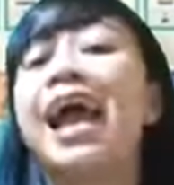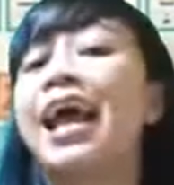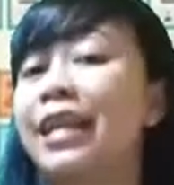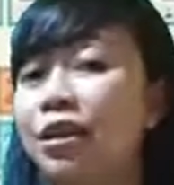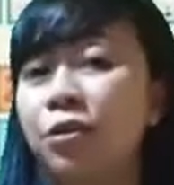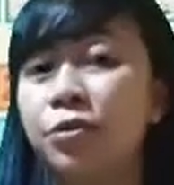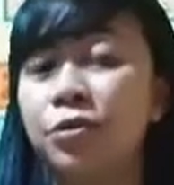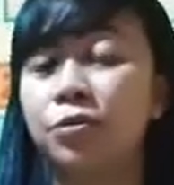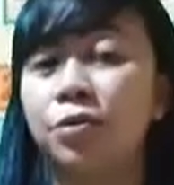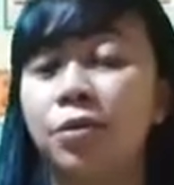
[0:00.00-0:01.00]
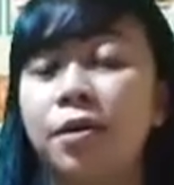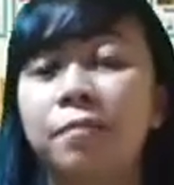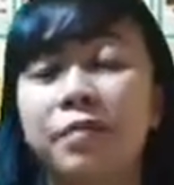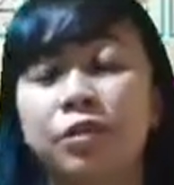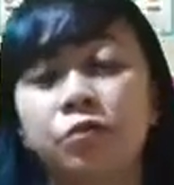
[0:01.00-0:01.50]
And then also,
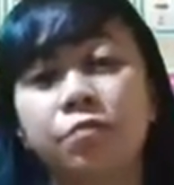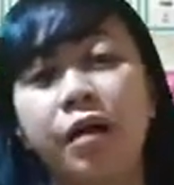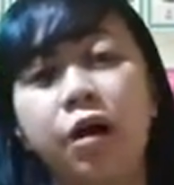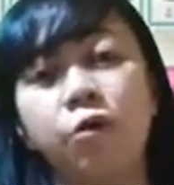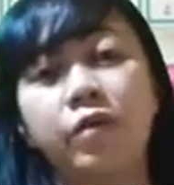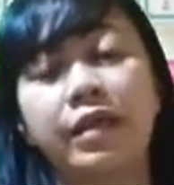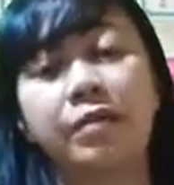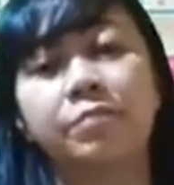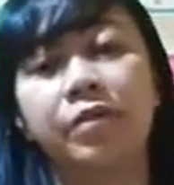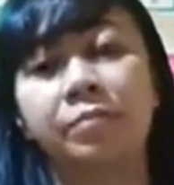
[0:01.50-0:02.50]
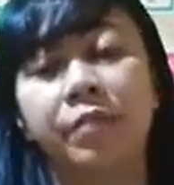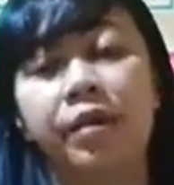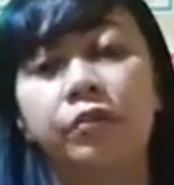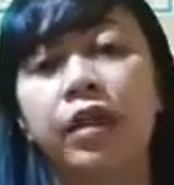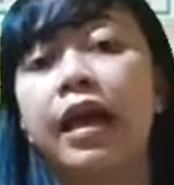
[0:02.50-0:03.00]
Miss Sukma already
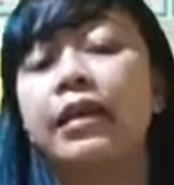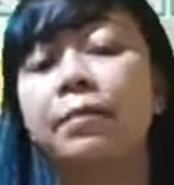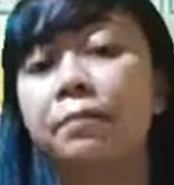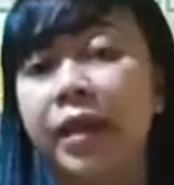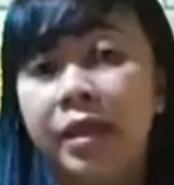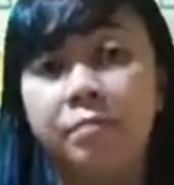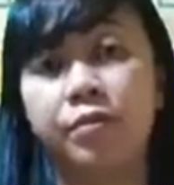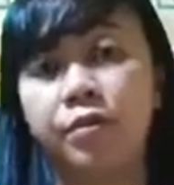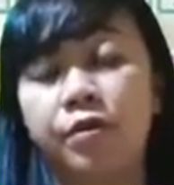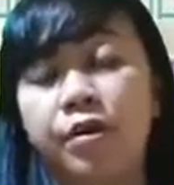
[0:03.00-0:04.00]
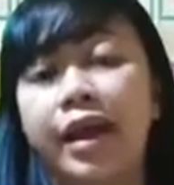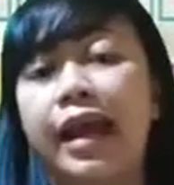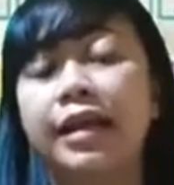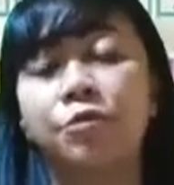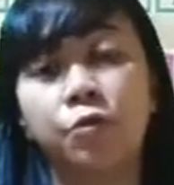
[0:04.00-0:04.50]
prepared the paper
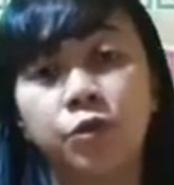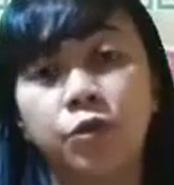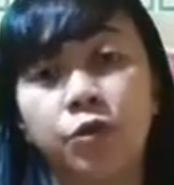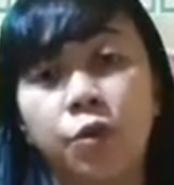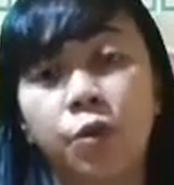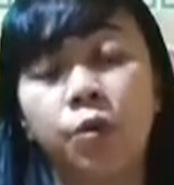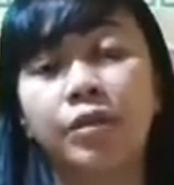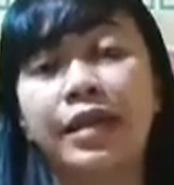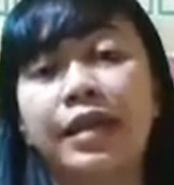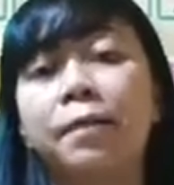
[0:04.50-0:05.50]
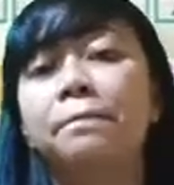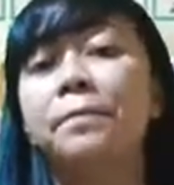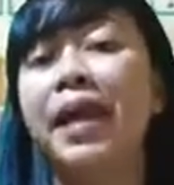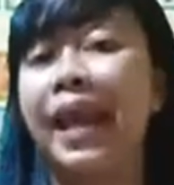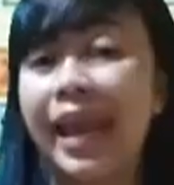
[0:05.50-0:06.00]
and also the
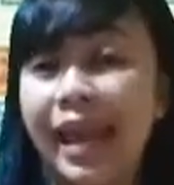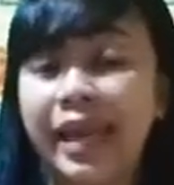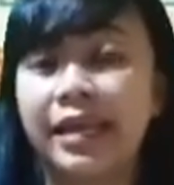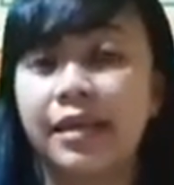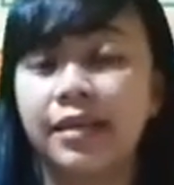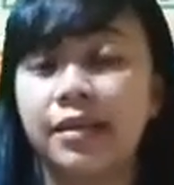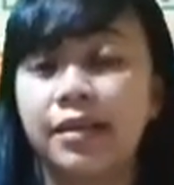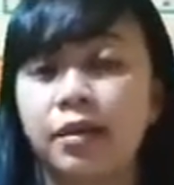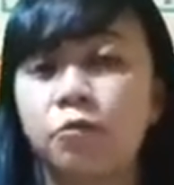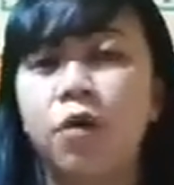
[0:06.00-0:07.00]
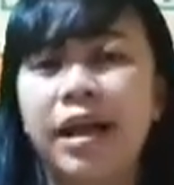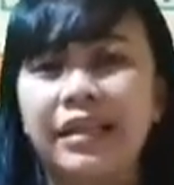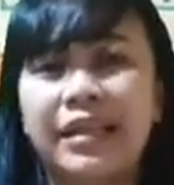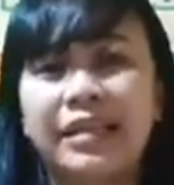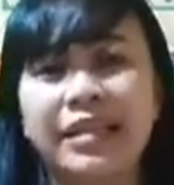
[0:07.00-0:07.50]
paint.
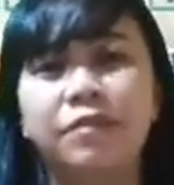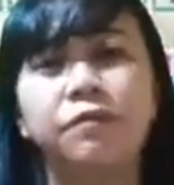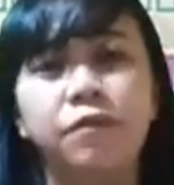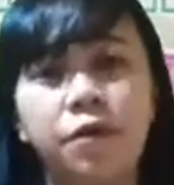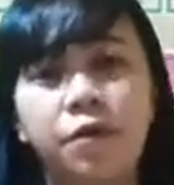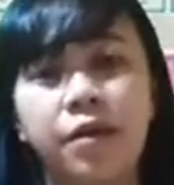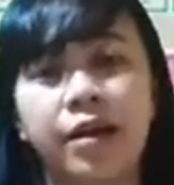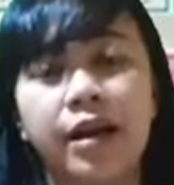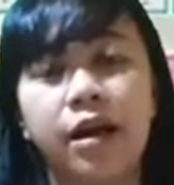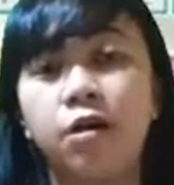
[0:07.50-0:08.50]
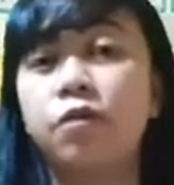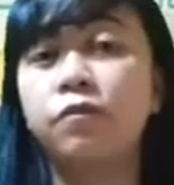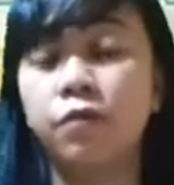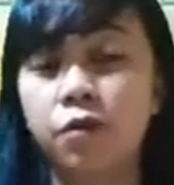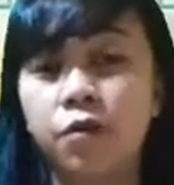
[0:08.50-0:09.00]
What is it for?
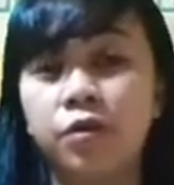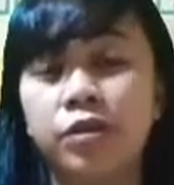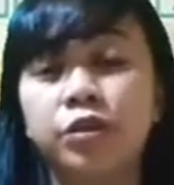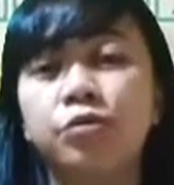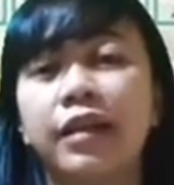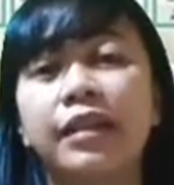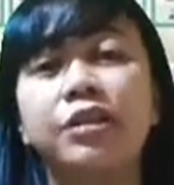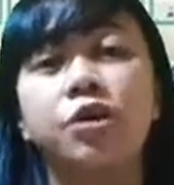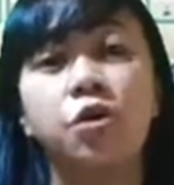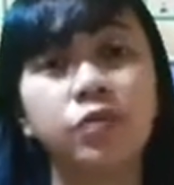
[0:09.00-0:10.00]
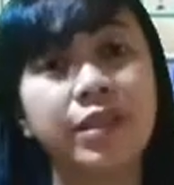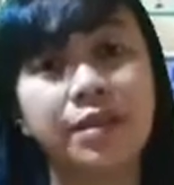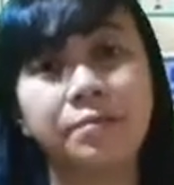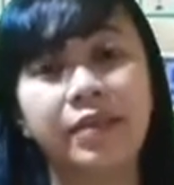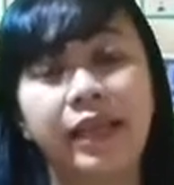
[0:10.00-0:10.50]
Of course, you can draw
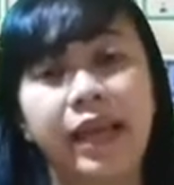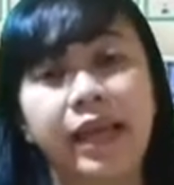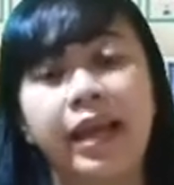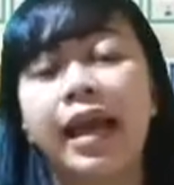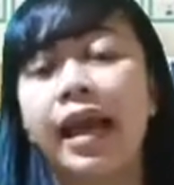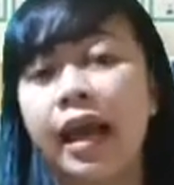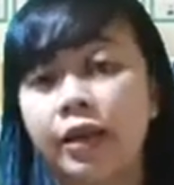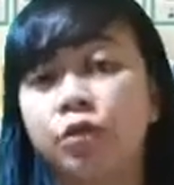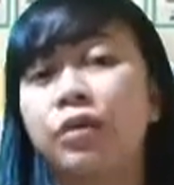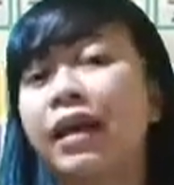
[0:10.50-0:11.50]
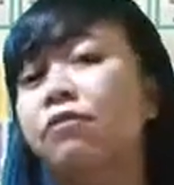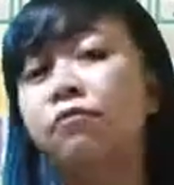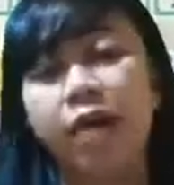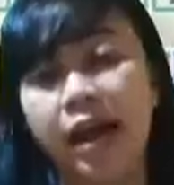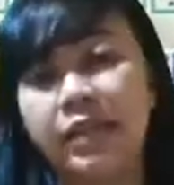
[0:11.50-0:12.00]
something and you can
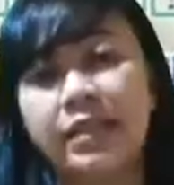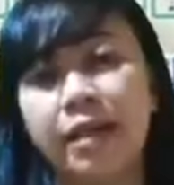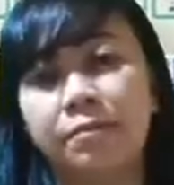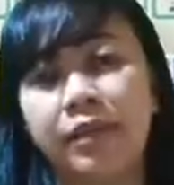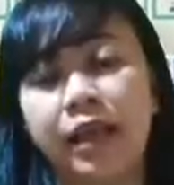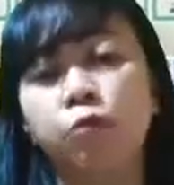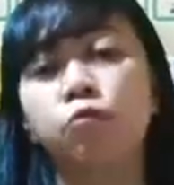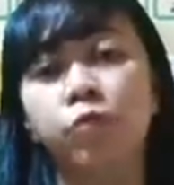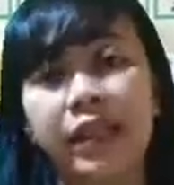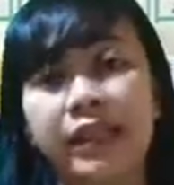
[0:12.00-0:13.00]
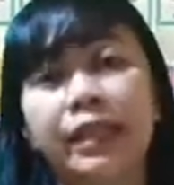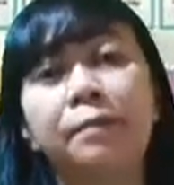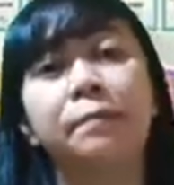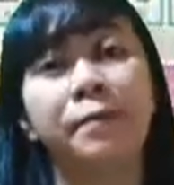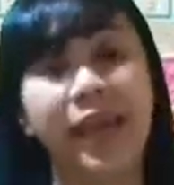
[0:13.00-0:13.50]
write something with the
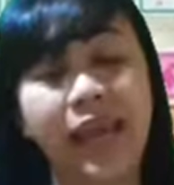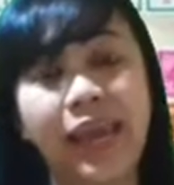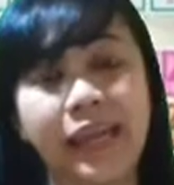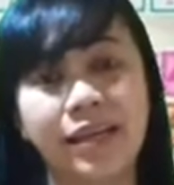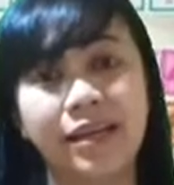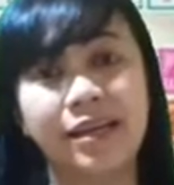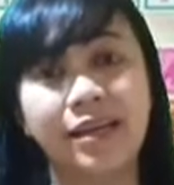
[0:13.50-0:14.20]
paint.